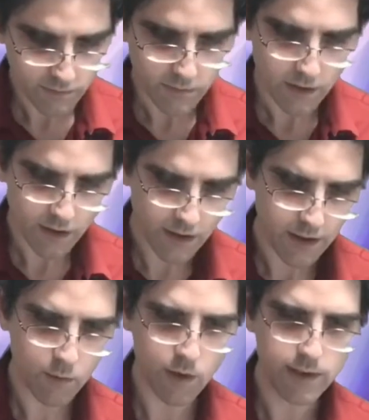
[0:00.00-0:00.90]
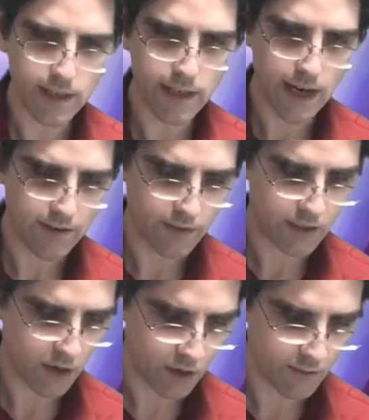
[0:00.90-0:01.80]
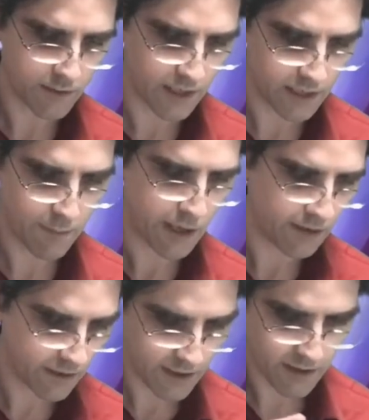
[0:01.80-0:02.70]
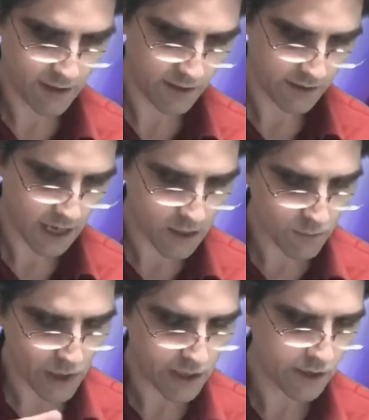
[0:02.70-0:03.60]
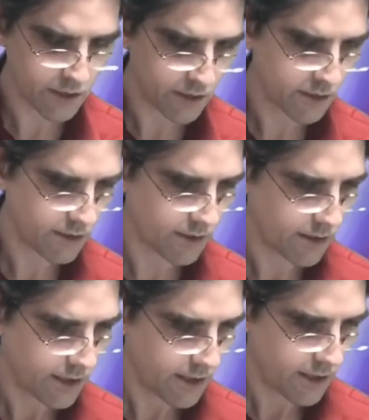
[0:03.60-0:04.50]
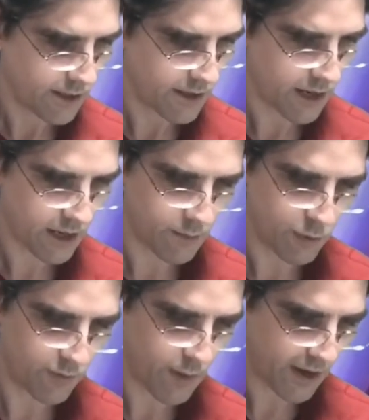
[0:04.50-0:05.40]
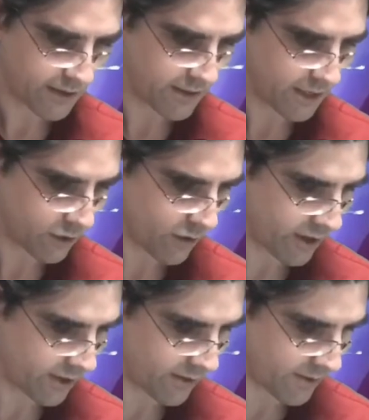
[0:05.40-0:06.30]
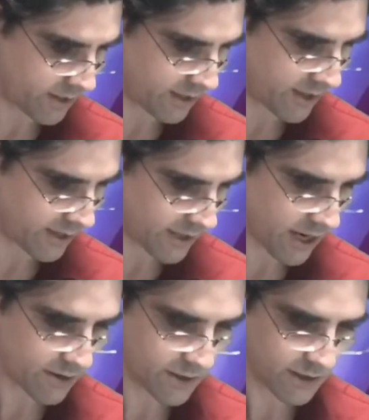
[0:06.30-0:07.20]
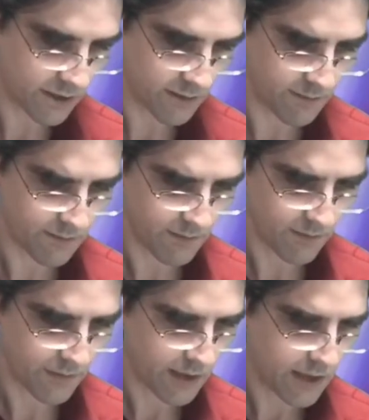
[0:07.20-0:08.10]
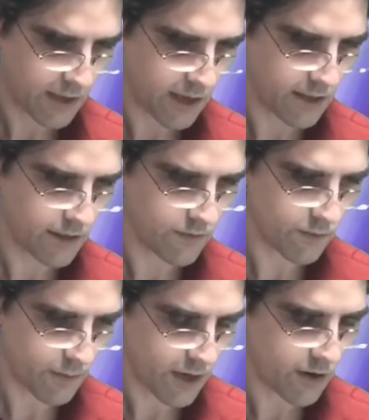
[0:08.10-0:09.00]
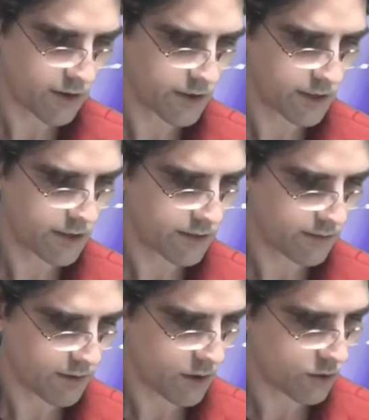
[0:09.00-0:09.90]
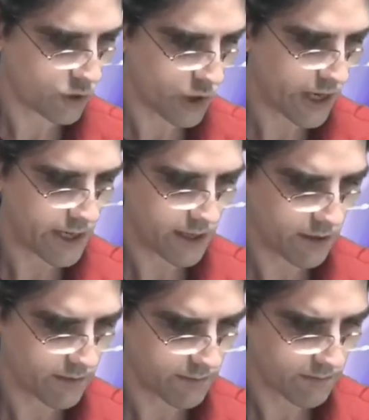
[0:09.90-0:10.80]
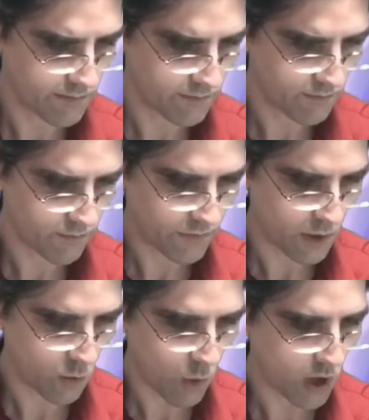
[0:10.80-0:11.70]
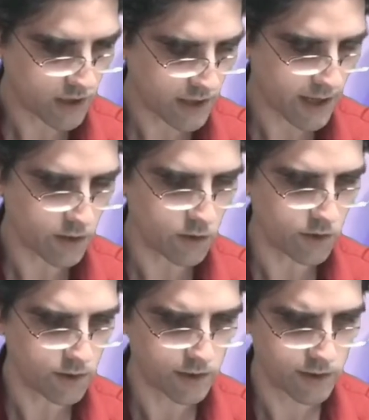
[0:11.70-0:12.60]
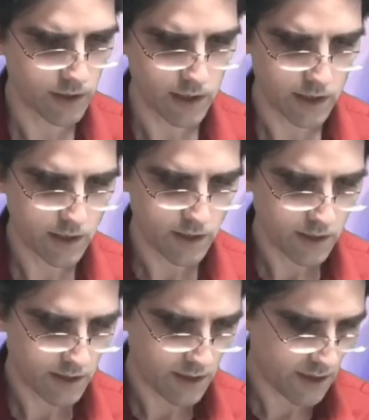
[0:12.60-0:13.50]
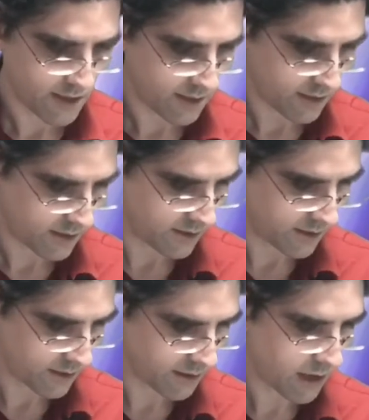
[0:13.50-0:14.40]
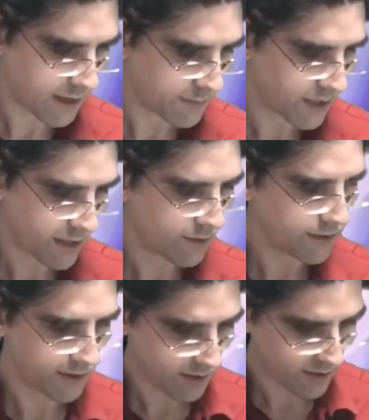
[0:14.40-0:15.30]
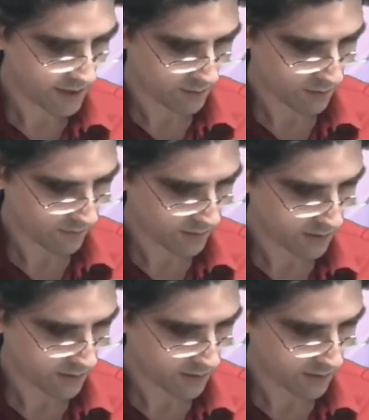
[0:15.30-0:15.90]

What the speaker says: I think once I can have these arms independently calibrated, then I can move back into integrating it into the entire system, and then from there it's training, walk cycles and climb cycles and all that sort of thing.